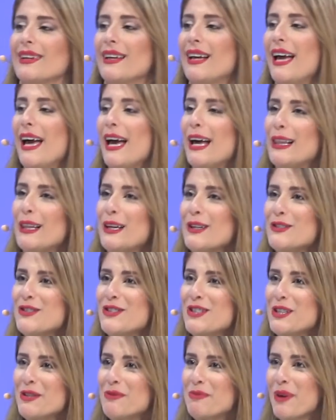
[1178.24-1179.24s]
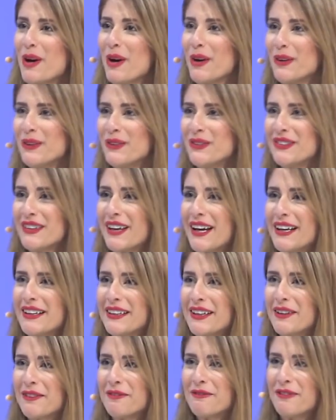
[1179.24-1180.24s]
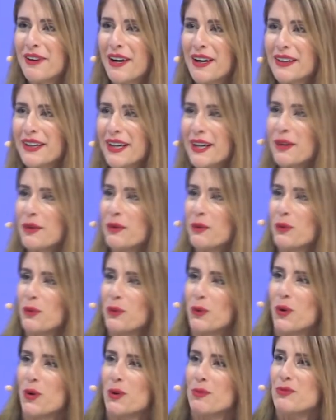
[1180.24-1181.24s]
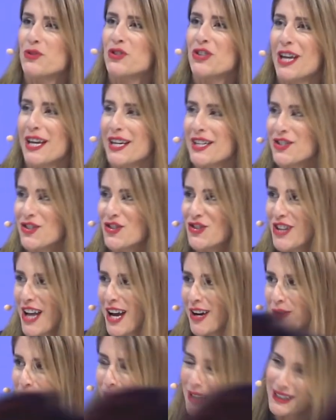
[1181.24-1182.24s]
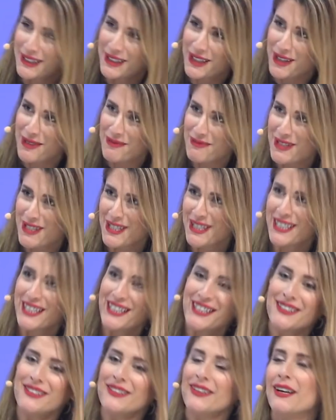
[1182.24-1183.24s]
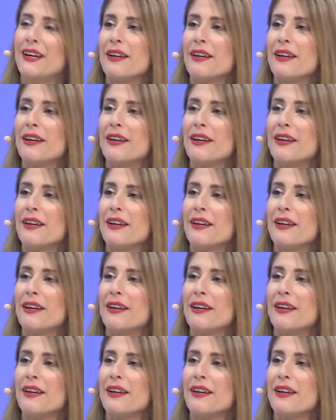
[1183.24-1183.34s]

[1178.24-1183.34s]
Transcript: Hello to you both, and a very warm Change Now welcome to you.